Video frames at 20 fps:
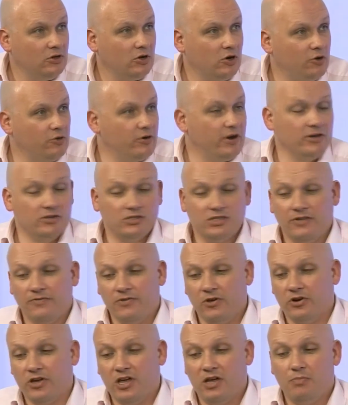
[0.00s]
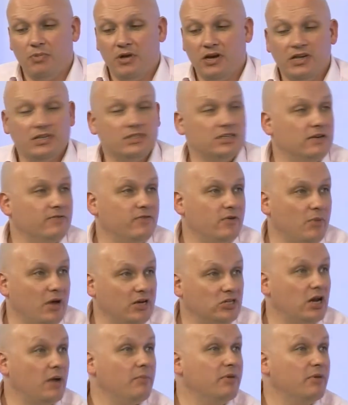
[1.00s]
or else if you're keeping this information...